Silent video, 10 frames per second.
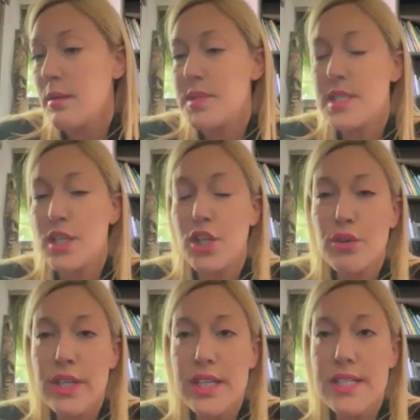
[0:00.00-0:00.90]

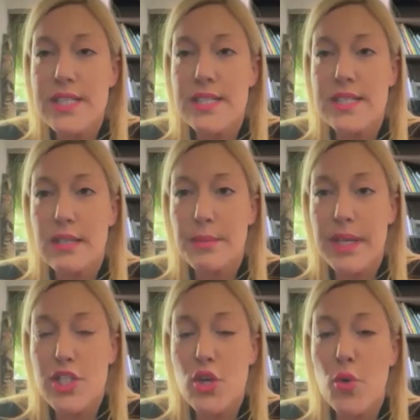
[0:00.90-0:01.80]
security system
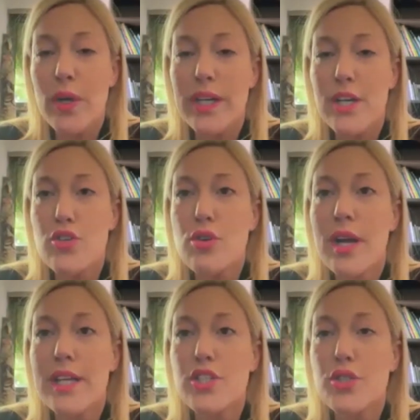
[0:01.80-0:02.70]
and so on, and
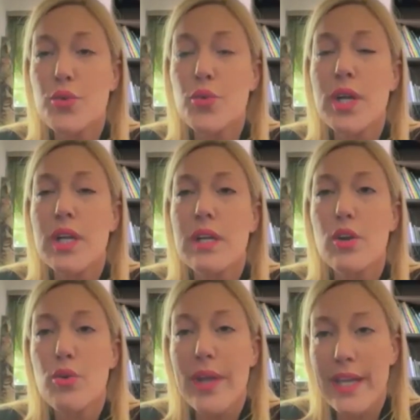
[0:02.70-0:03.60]
try to
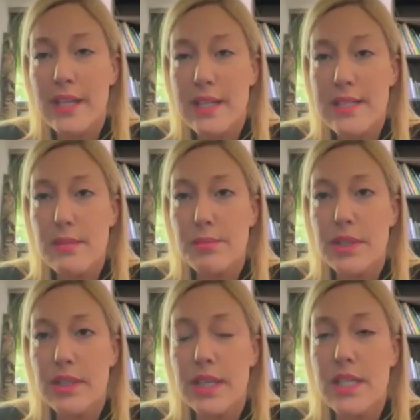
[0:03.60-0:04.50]
create
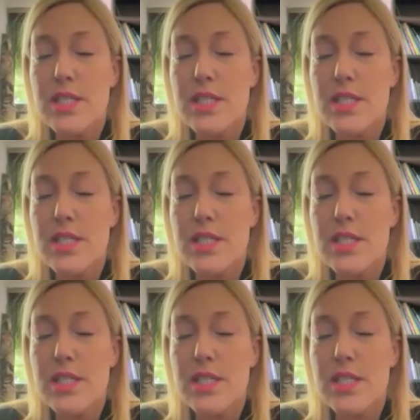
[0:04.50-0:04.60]
instability.